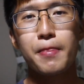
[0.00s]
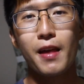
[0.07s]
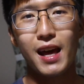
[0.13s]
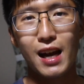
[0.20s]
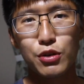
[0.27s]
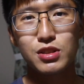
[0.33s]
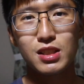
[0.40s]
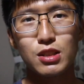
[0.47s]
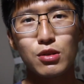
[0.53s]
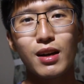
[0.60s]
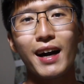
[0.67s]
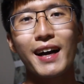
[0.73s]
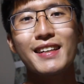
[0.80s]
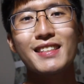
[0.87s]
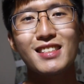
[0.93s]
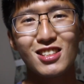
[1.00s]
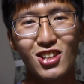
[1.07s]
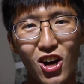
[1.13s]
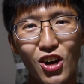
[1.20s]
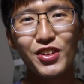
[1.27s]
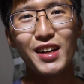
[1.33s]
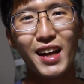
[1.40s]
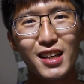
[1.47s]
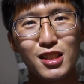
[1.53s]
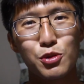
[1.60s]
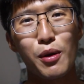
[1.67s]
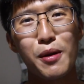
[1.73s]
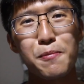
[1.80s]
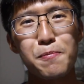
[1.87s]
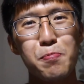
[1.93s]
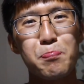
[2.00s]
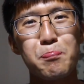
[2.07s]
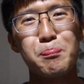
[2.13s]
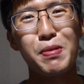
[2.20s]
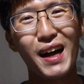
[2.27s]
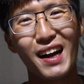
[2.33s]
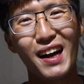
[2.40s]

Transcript: and I'll see you guys on the next one. Bye